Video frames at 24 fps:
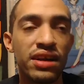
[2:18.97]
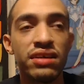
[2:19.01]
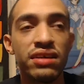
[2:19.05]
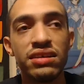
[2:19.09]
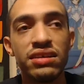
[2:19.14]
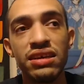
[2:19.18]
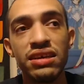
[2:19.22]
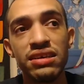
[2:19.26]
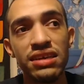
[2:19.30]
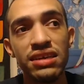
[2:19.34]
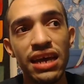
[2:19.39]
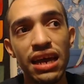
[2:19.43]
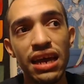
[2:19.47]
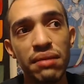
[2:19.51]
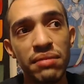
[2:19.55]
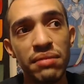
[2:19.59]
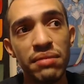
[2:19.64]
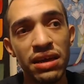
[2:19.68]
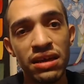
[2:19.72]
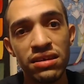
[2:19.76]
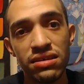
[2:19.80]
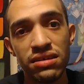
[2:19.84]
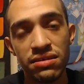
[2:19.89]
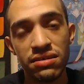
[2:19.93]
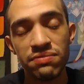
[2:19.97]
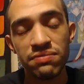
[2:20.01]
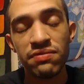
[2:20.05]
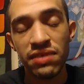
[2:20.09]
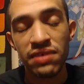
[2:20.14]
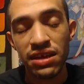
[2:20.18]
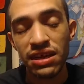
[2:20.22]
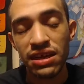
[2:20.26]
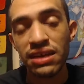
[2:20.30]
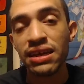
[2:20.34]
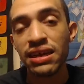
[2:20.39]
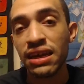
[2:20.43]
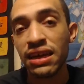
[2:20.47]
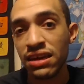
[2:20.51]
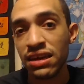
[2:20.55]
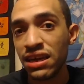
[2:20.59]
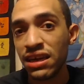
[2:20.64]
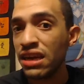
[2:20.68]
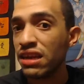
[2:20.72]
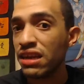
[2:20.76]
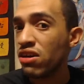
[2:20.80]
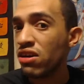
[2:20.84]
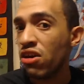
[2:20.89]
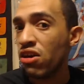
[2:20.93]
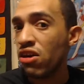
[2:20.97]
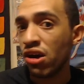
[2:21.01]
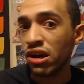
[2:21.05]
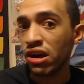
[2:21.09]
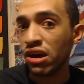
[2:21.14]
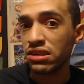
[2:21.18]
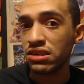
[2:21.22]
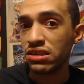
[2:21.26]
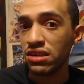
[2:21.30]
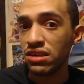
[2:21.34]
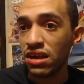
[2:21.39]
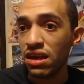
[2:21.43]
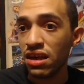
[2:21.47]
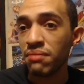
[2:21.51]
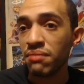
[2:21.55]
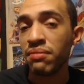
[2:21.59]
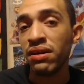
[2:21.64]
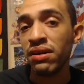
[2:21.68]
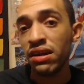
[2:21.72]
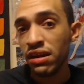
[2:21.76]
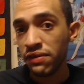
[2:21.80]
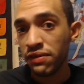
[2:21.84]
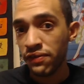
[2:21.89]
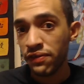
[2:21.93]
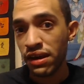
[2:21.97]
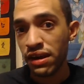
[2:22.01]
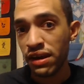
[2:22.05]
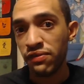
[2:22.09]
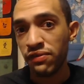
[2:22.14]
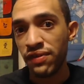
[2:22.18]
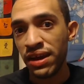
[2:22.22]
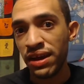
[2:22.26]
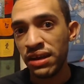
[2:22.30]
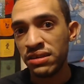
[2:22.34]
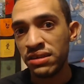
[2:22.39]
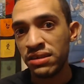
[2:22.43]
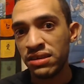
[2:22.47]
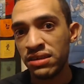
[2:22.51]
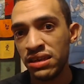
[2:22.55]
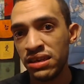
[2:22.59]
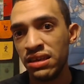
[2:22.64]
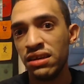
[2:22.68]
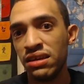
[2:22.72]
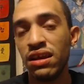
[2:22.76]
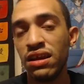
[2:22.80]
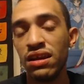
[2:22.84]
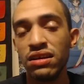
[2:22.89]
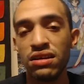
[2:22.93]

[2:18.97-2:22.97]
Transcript: This game is really like Kingdom Hearts but in Final Fantasy,